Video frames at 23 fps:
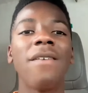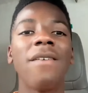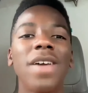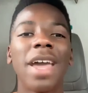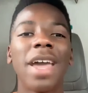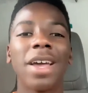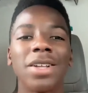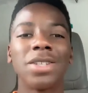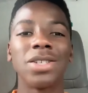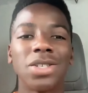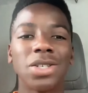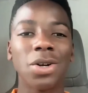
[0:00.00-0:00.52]
we'll
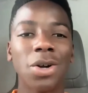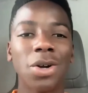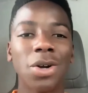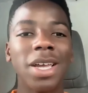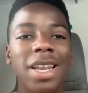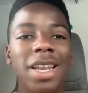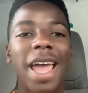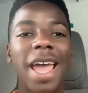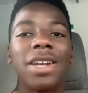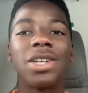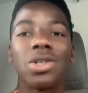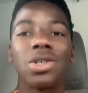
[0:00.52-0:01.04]
have a
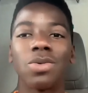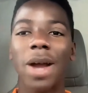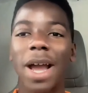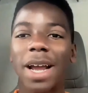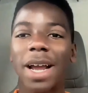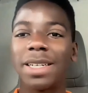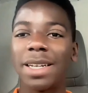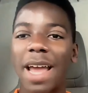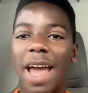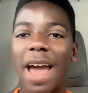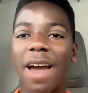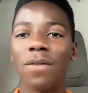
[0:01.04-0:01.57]
concerted and
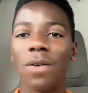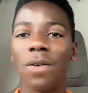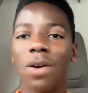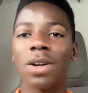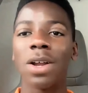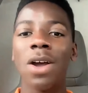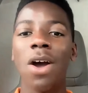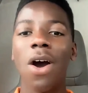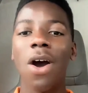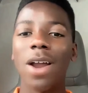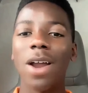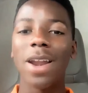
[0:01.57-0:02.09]
directed
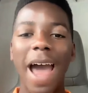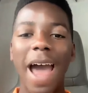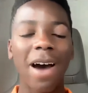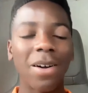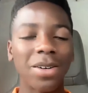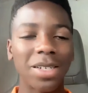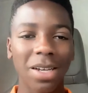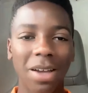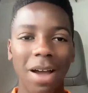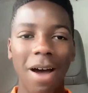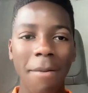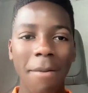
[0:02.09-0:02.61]
effort
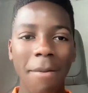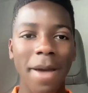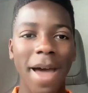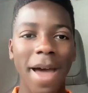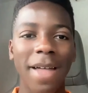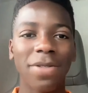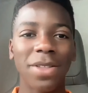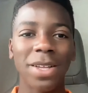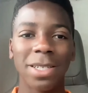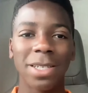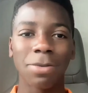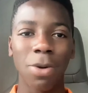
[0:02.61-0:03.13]
on how to
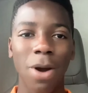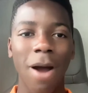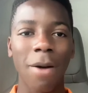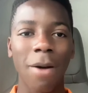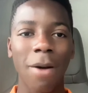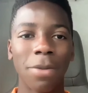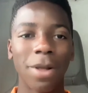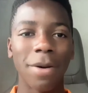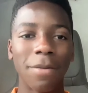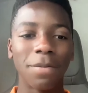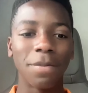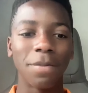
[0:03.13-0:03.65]
combat
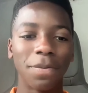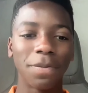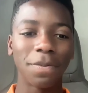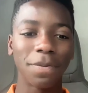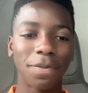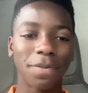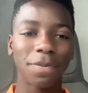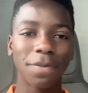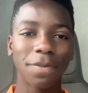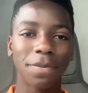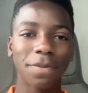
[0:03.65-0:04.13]
this problem.